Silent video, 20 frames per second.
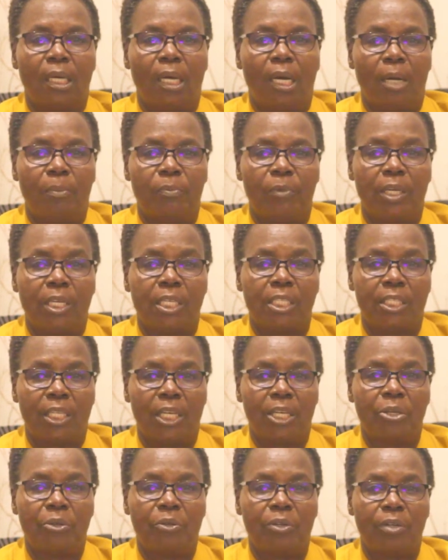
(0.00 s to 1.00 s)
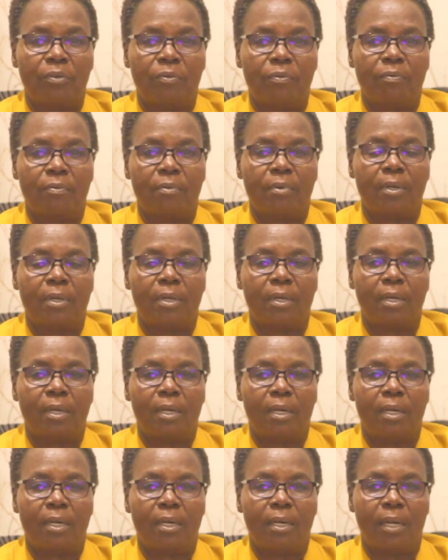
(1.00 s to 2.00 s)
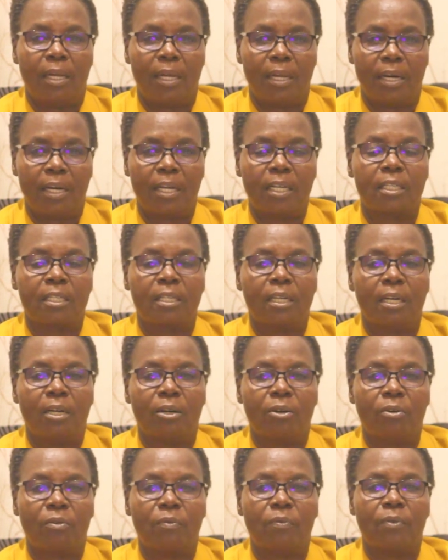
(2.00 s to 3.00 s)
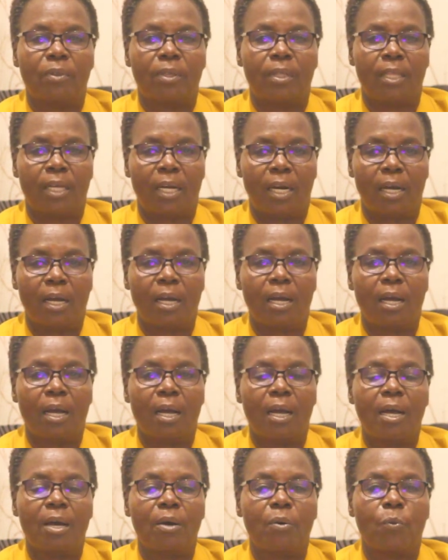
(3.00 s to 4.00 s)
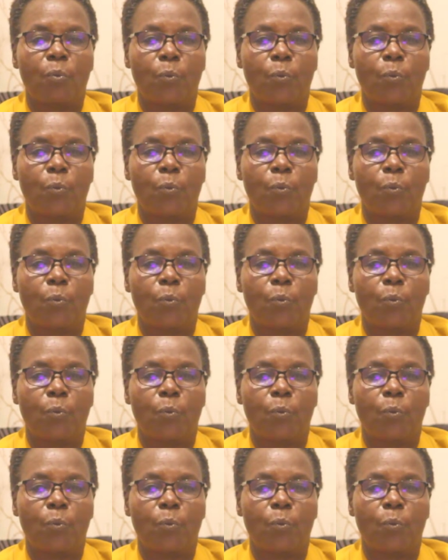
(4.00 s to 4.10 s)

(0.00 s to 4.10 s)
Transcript: I'm the Executive Director of Tharaka